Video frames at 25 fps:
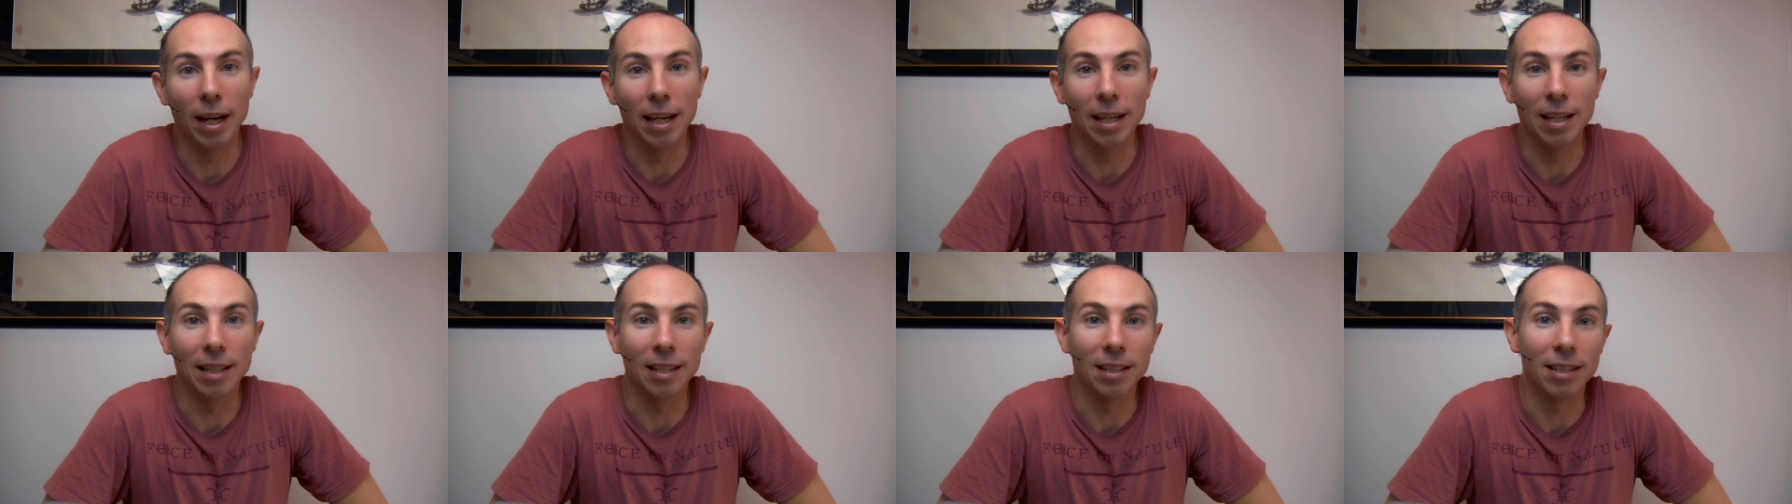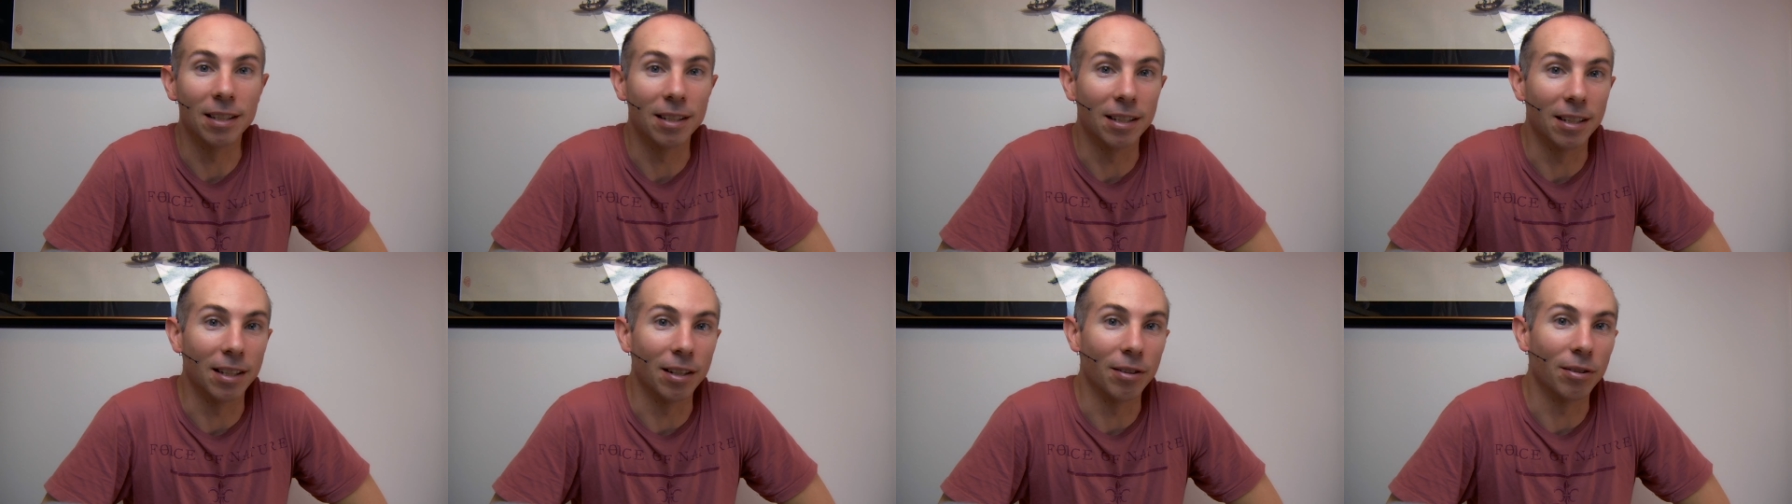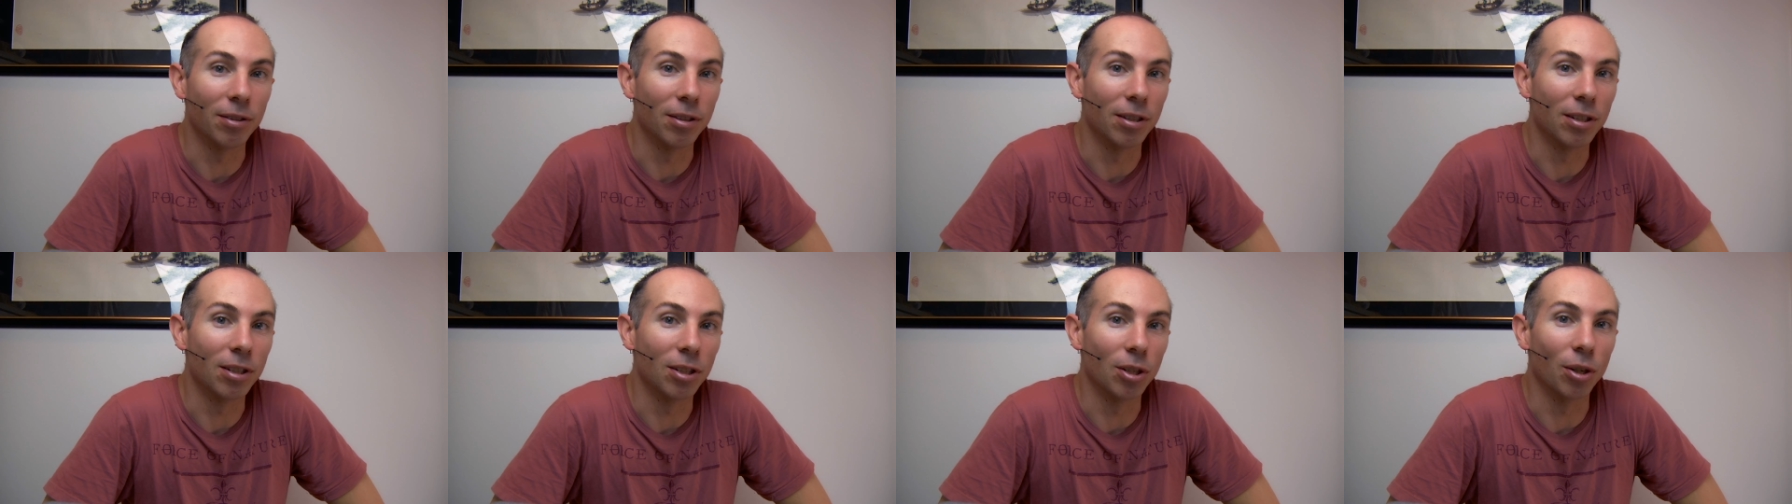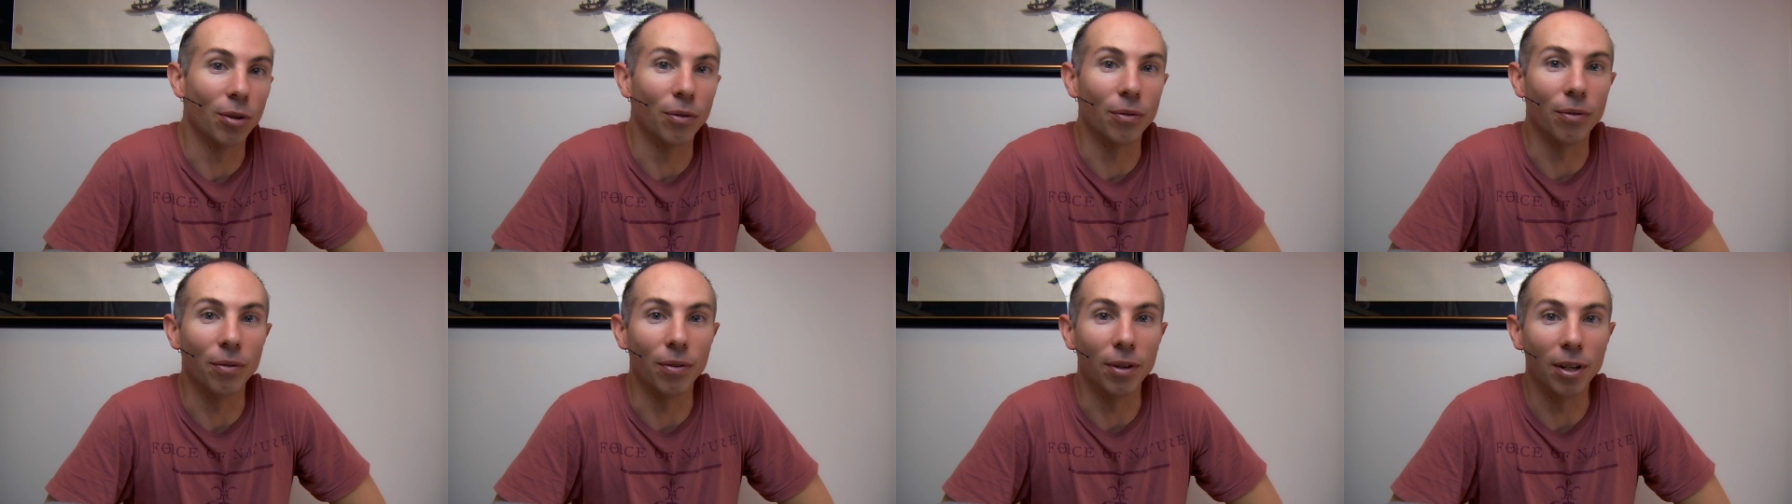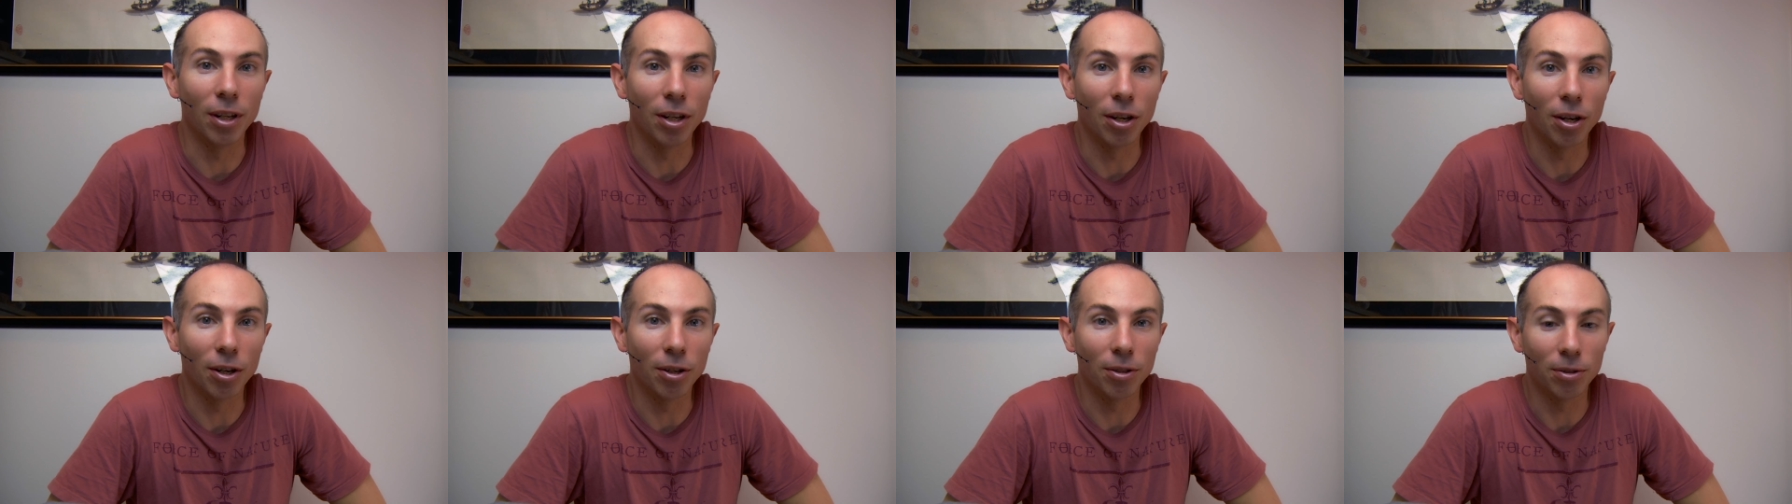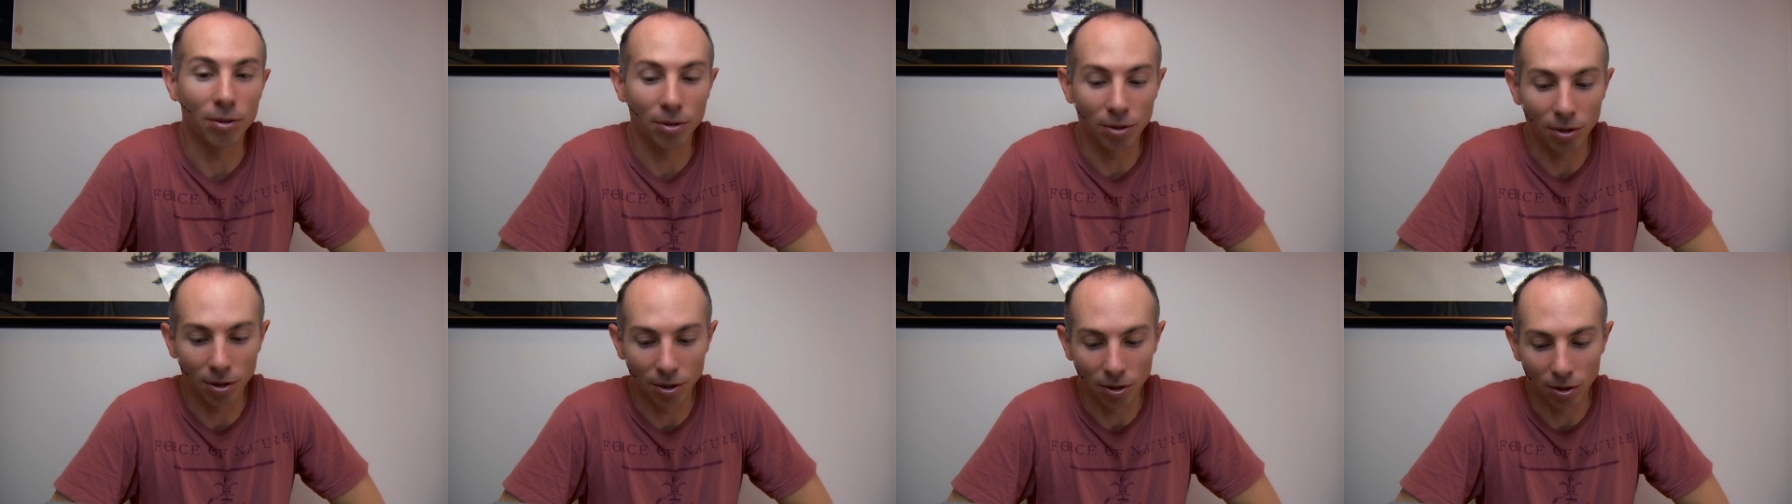a series of
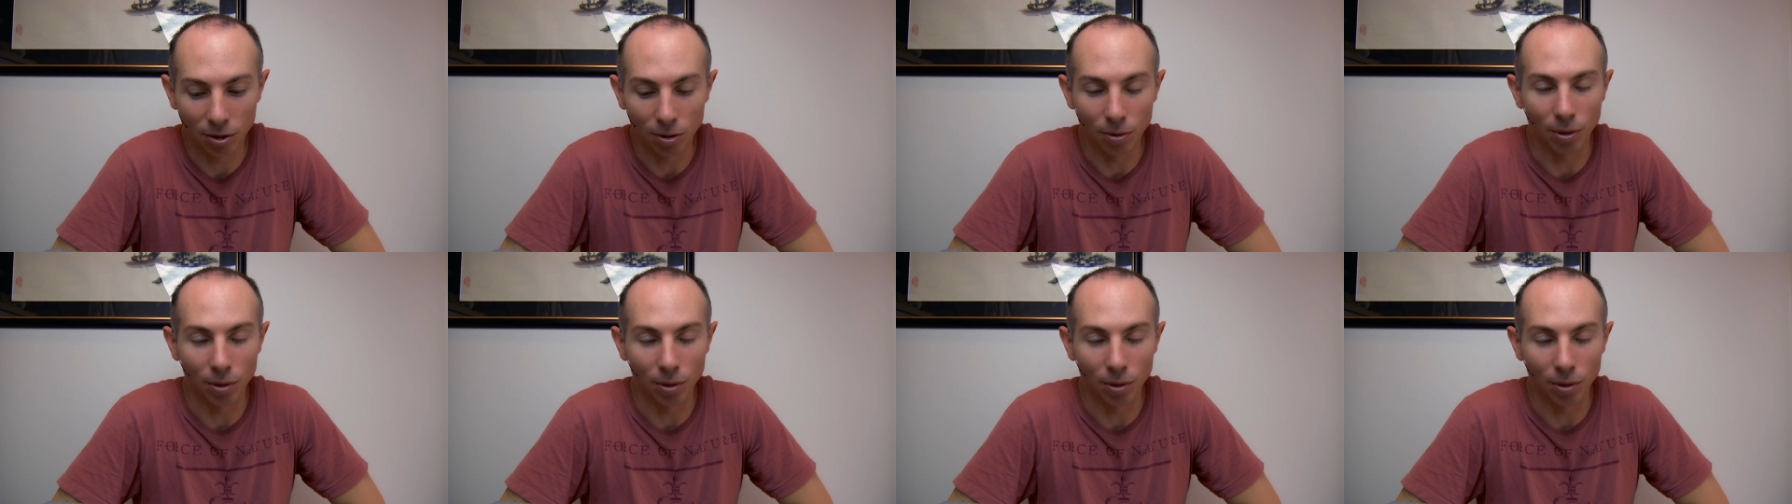videos just